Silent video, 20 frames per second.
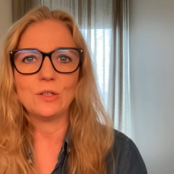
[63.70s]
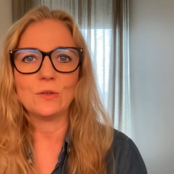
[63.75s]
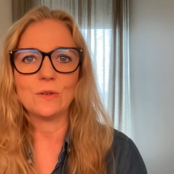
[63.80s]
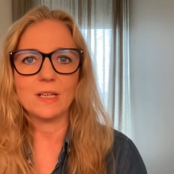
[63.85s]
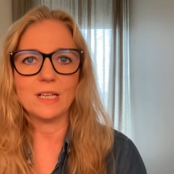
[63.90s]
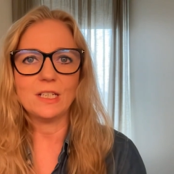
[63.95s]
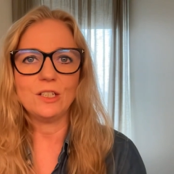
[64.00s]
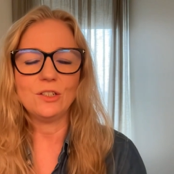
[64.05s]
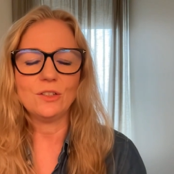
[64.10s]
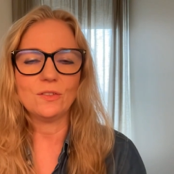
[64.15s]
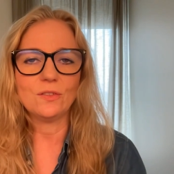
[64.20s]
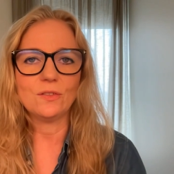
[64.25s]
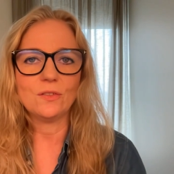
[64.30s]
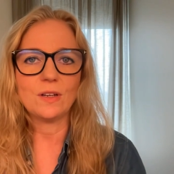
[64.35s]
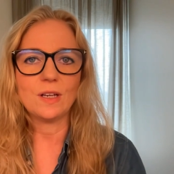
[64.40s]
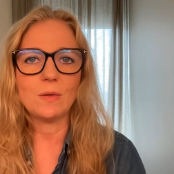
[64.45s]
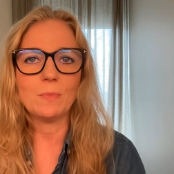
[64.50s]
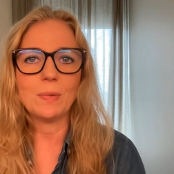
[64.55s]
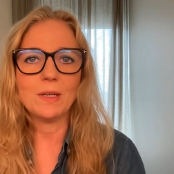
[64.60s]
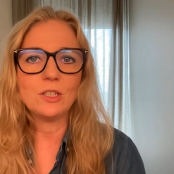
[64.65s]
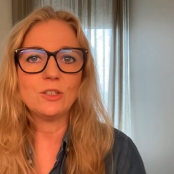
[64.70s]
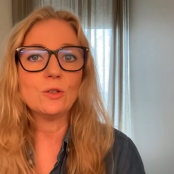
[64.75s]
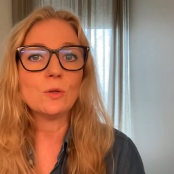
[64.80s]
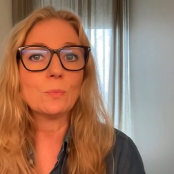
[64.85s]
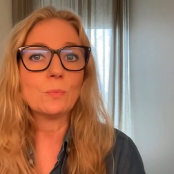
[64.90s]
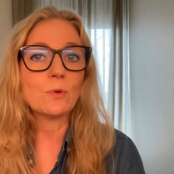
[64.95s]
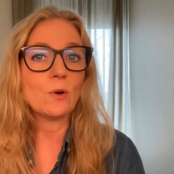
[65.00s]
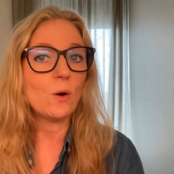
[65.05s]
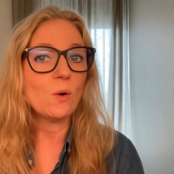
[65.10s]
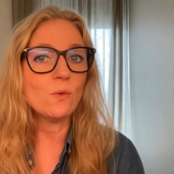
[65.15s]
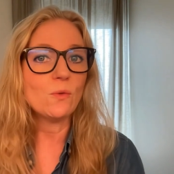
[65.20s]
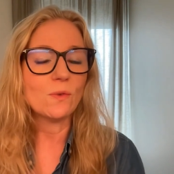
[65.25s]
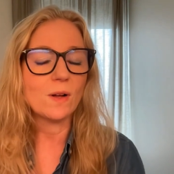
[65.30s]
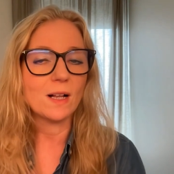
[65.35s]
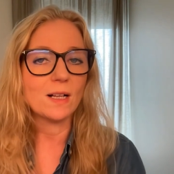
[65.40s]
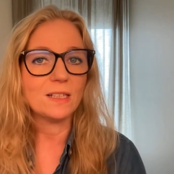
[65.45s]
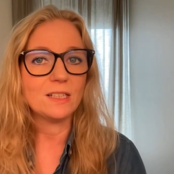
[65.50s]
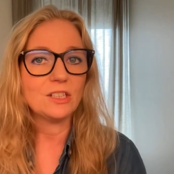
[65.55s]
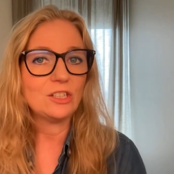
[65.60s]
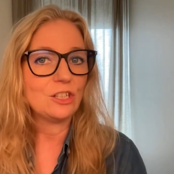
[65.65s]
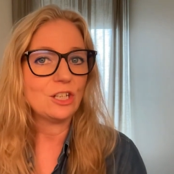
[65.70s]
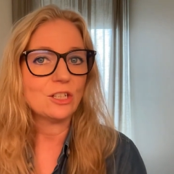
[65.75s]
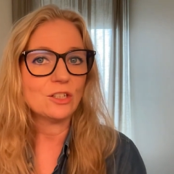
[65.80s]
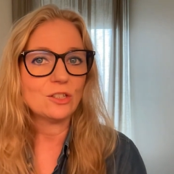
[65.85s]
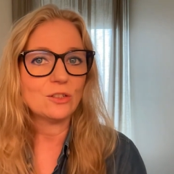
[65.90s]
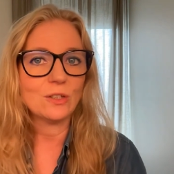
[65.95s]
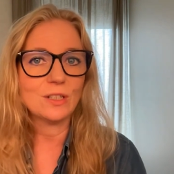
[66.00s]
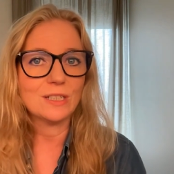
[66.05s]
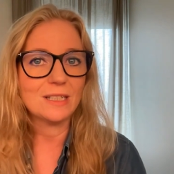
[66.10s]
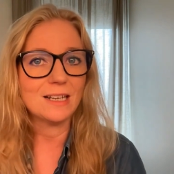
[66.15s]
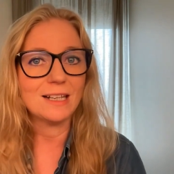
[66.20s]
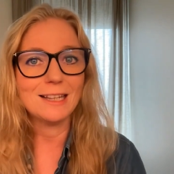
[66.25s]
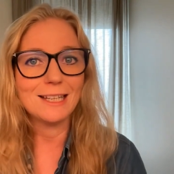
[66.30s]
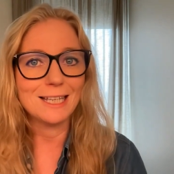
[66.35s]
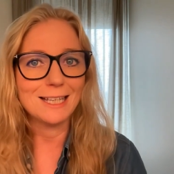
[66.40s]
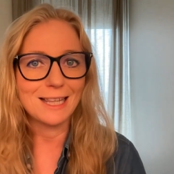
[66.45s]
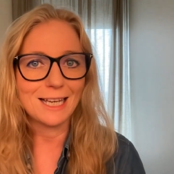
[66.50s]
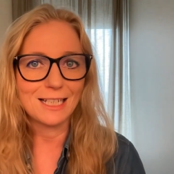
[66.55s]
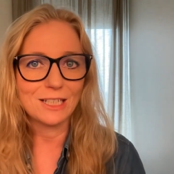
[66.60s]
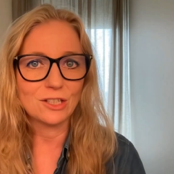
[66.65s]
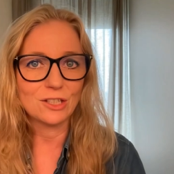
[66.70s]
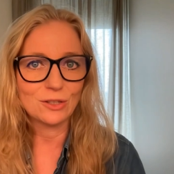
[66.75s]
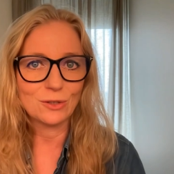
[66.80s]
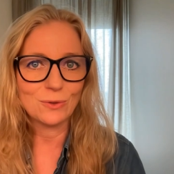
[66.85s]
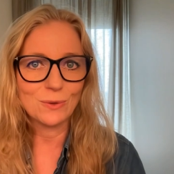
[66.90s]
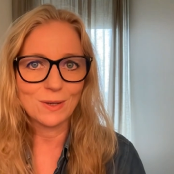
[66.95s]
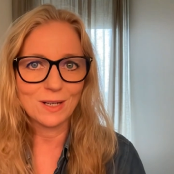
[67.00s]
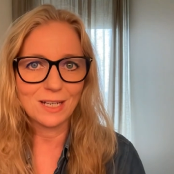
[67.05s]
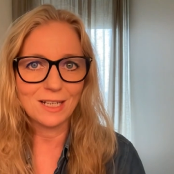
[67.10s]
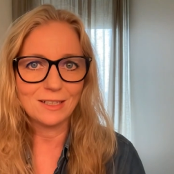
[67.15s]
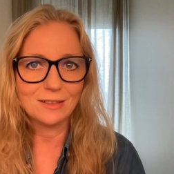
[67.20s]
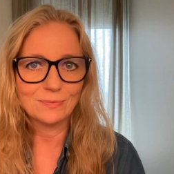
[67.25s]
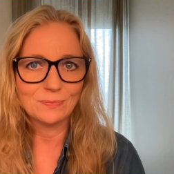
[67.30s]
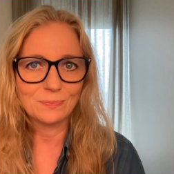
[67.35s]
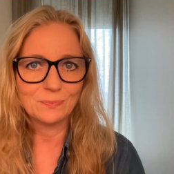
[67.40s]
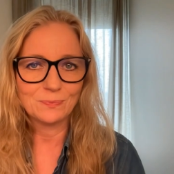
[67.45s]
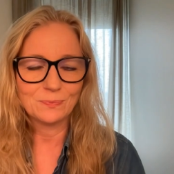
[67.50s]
in your industry, but your profile is just not telling that story.